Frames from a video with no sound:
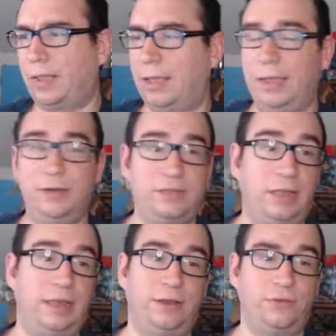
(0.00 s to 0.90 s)

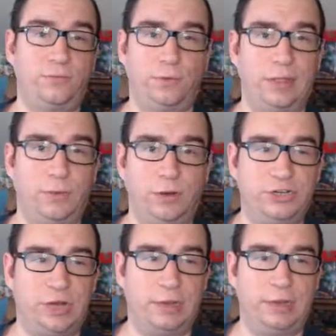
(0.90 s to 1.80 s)
He doesn't really one
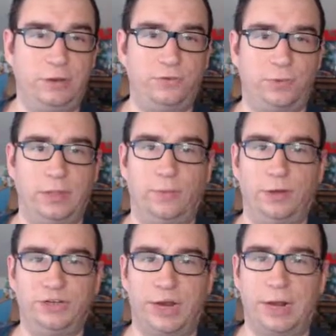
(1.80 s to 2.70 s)
shot. He doesn't really
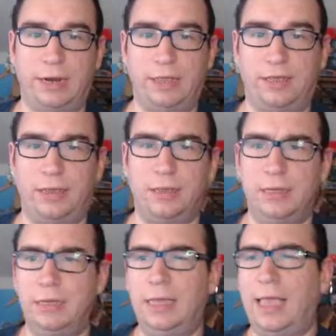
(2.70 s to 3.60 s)
one shot anything.
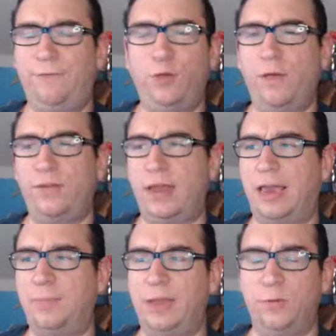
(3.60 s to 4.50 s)
If you have an
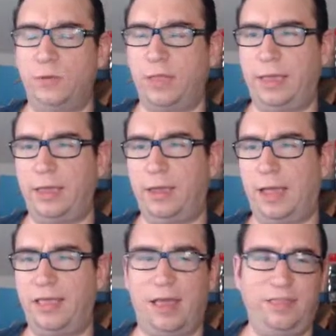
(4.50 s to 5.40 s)
enemy with like
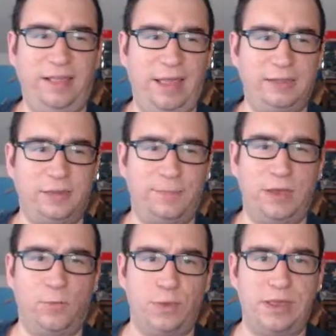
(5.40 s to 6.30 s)
I think it has to
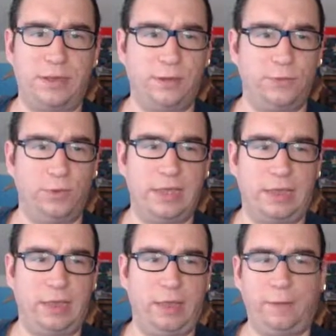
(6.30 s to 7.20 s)
be a weak White
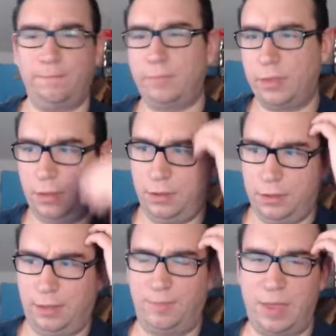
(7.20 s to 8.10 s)
King,
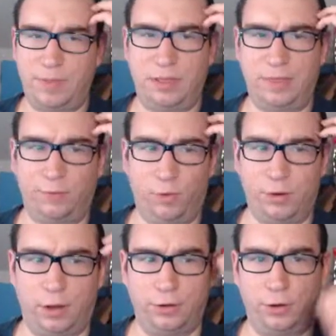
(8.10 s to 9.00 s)
like maybe at level
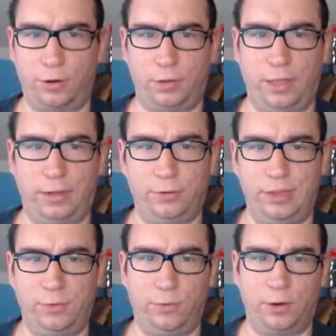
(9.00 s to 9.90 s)
100 or like
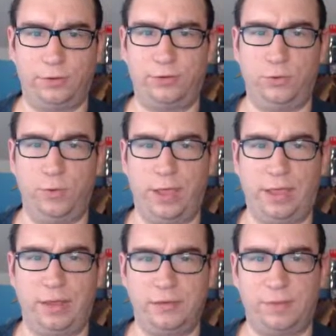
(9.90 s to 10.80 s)
only 1 or 2
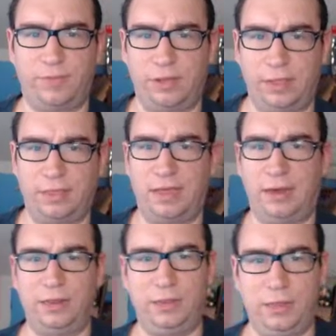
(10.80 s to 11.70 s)
awakening, something like
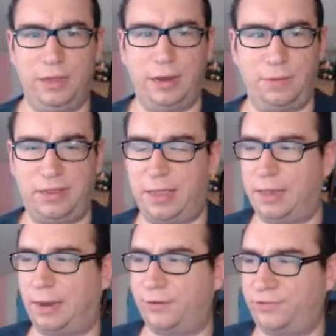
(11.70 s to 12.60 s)
that. You got to be
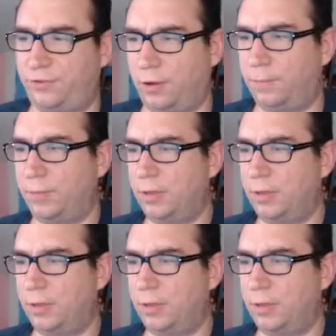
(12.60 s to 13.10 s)
taken on a scrub.